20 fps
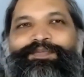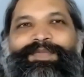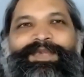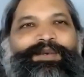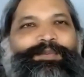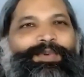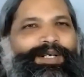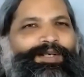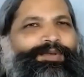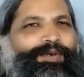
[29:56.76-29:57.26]

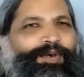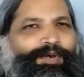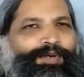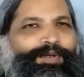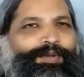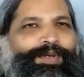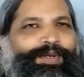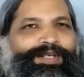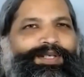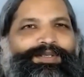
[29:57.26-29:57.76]
We do not
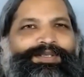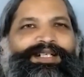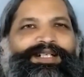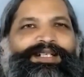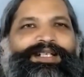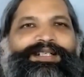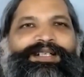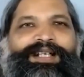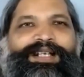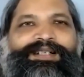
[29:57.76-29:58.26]
go into the
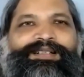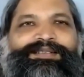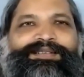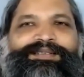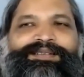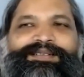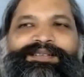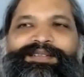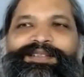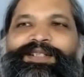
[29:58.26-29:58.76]

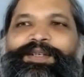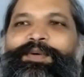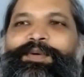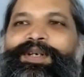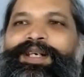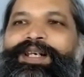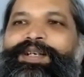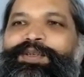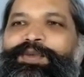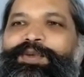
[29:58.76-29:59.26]
details. The
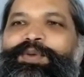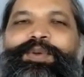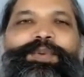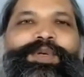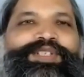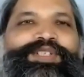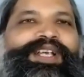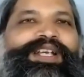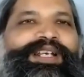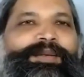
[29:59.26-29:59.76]
only 2
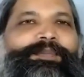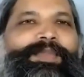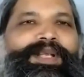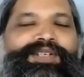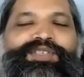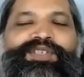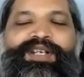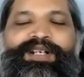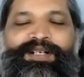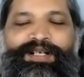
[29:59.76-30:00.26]
which are
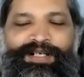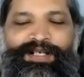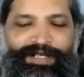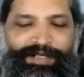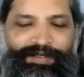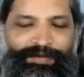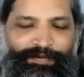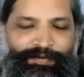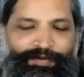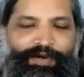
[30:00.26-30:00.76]

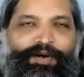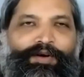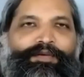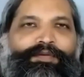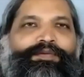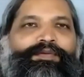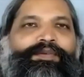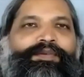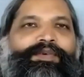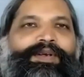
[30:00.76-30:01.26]
immediately
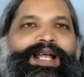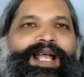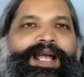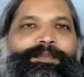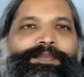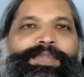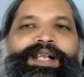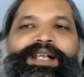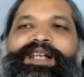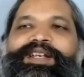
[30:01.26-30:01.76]
of
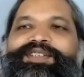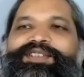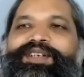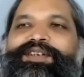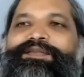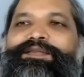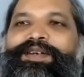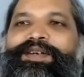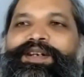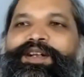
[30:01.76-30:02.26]

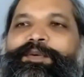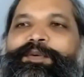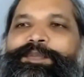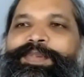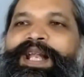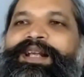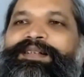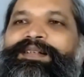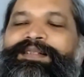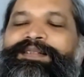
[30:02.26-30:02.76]
application for our
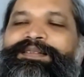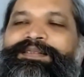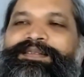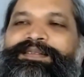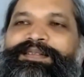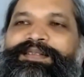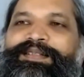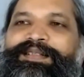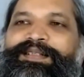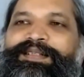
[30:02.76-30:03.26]

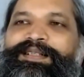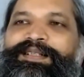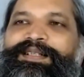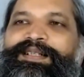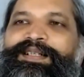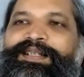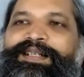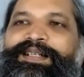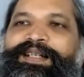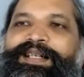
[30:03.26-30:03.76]
practice
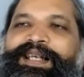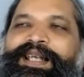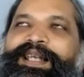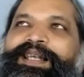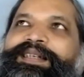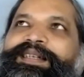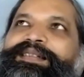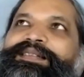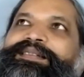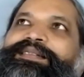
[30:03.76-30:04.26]

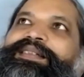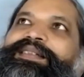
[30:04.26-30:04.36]
is